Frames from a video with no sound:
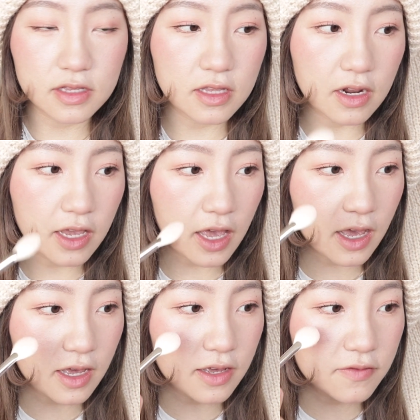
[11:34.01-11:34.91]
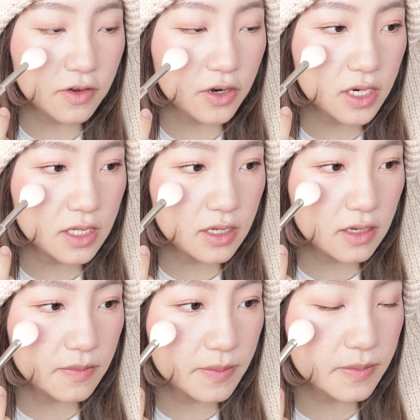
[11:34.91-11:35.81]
that I have currently.